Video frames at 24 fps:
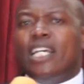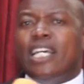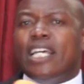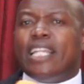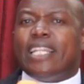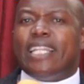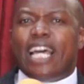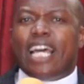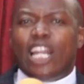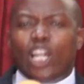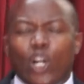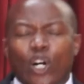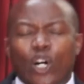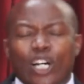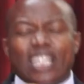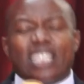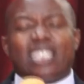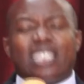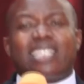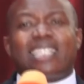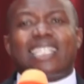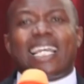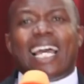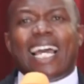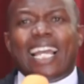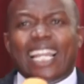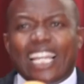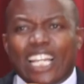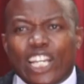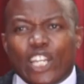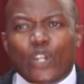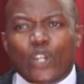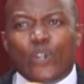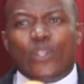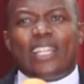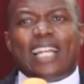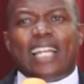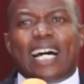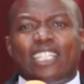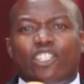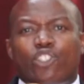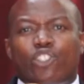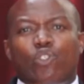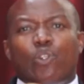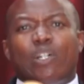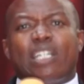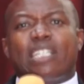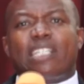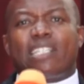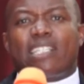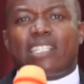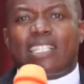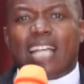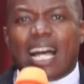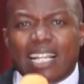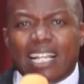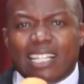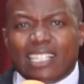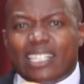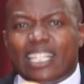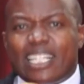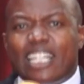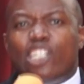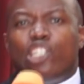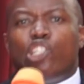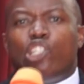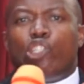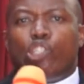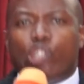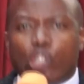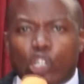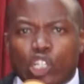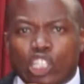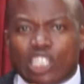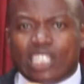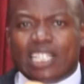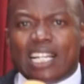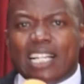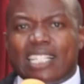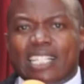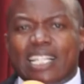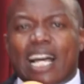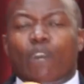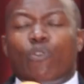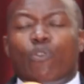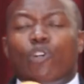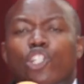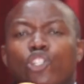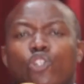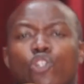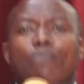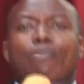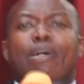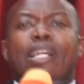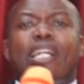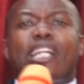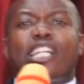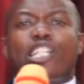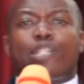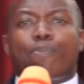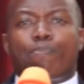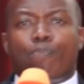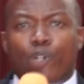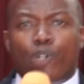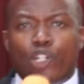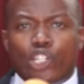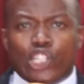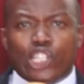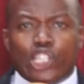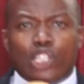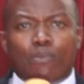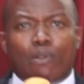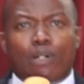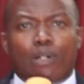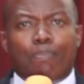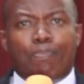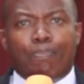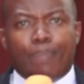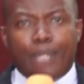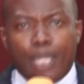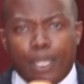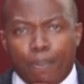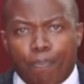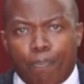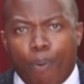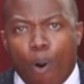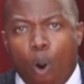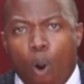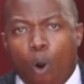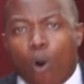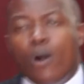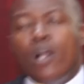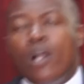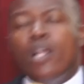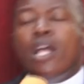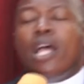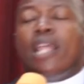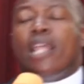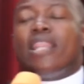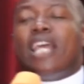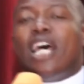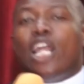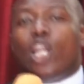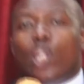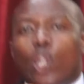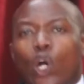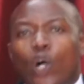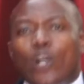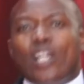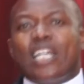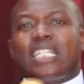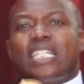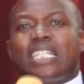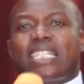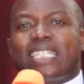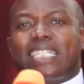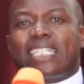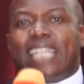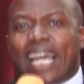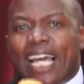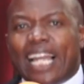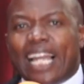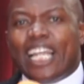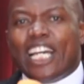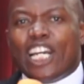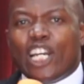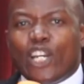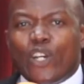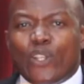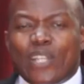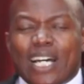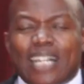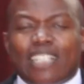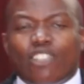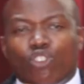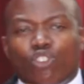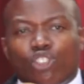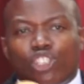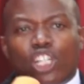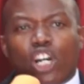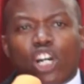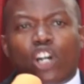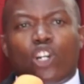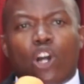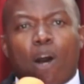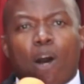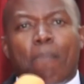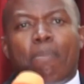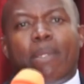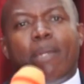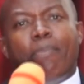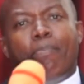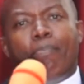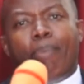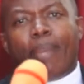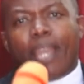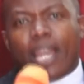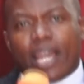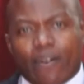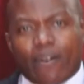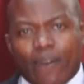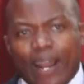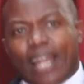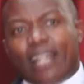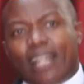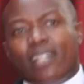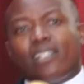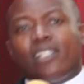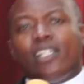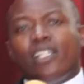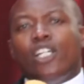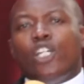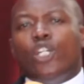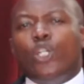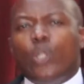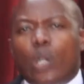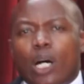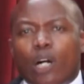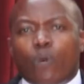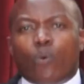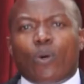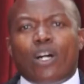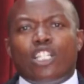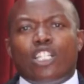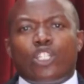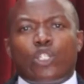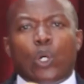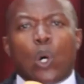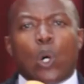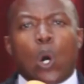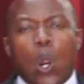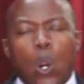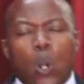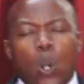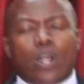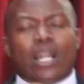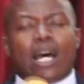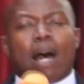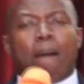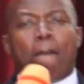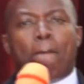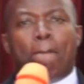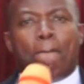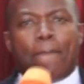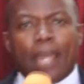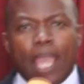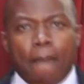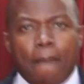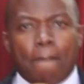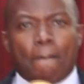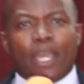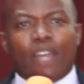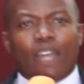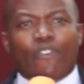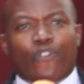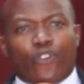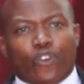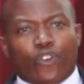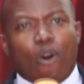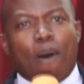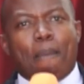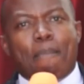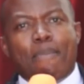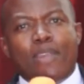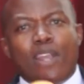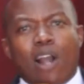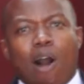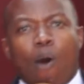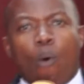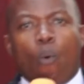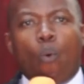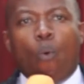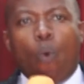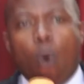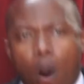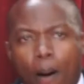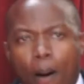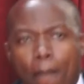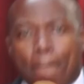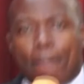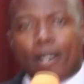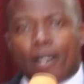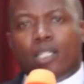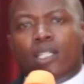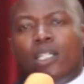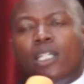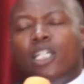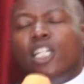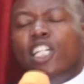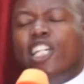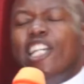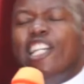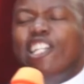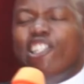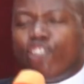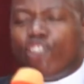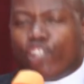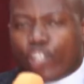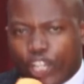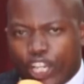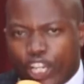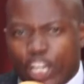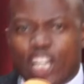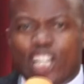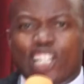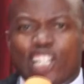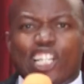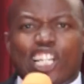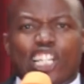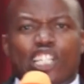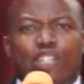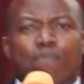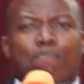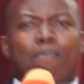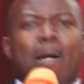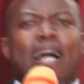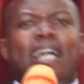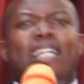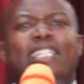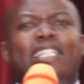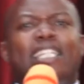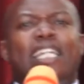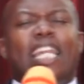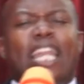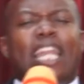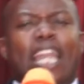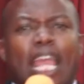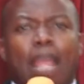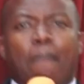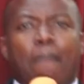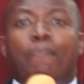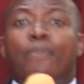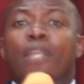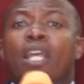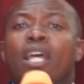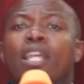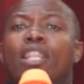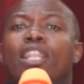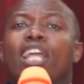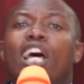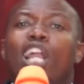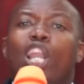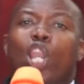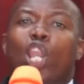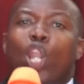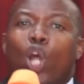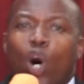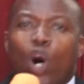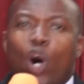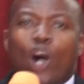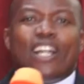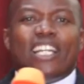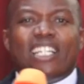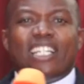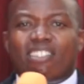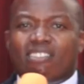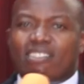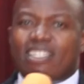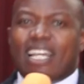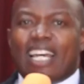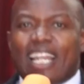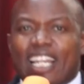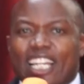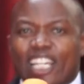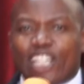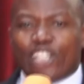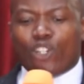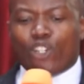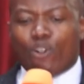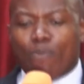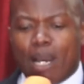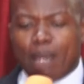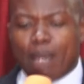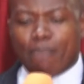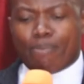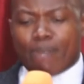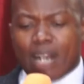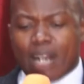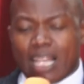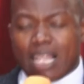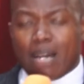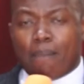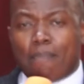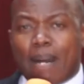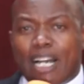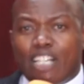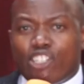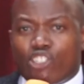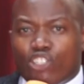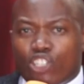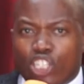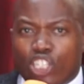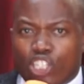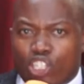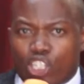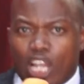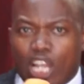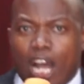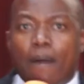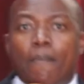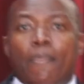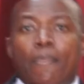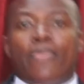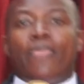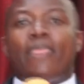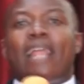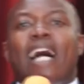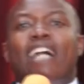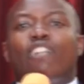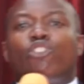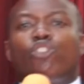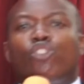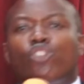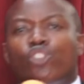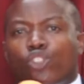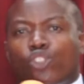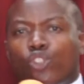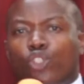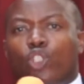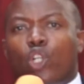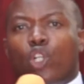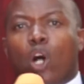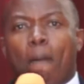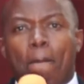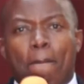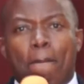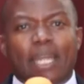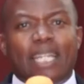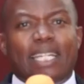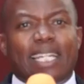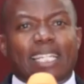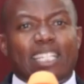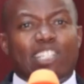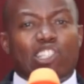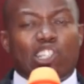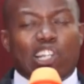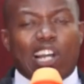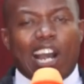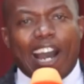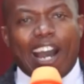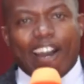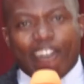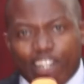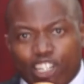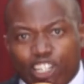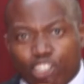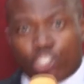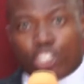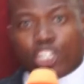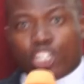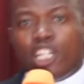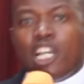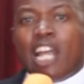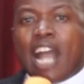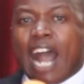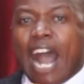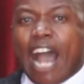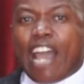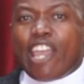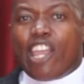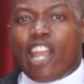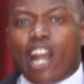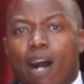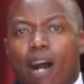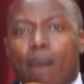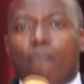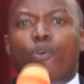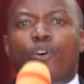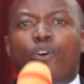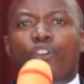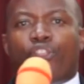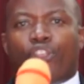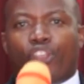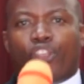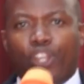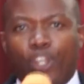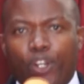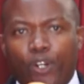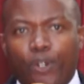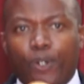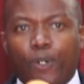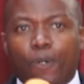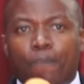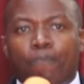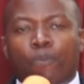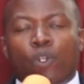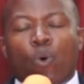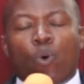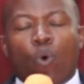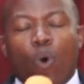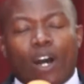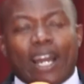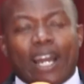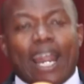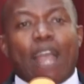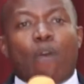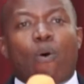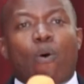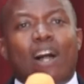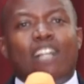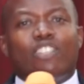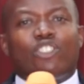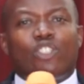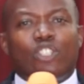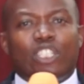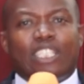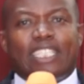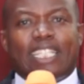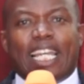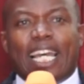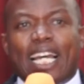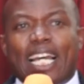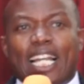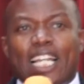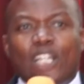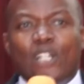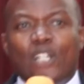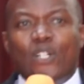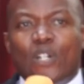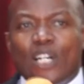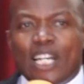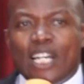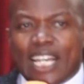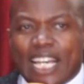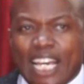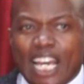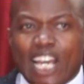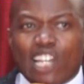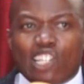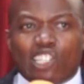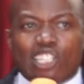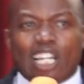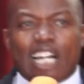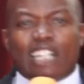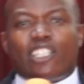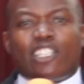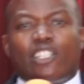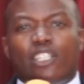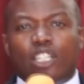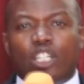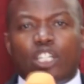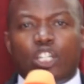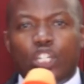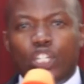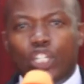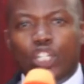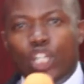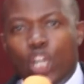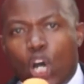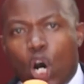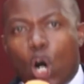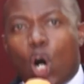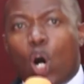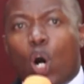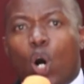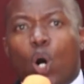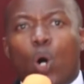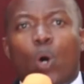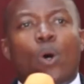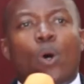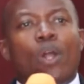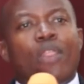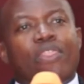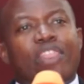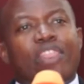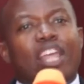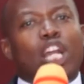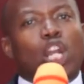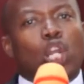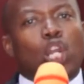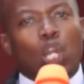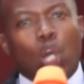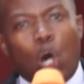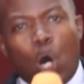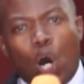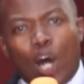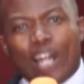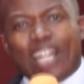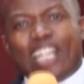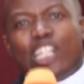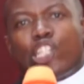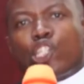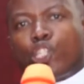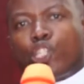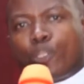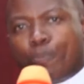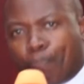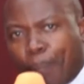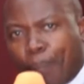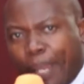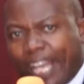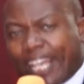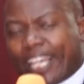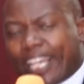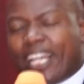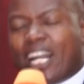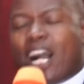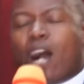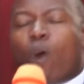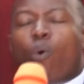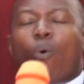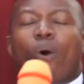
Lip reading: The Lord is telling you that your sons and daughters are going to be responsible people. The Lord is telling you that you shall not be barren. You are going to hold a baby from your womb in Jesus' mighty name. The Lord is telling you, my brother, my sister, that you should not be discouraged. I am with you. What I want to tell you is that no, the Lord is speaking a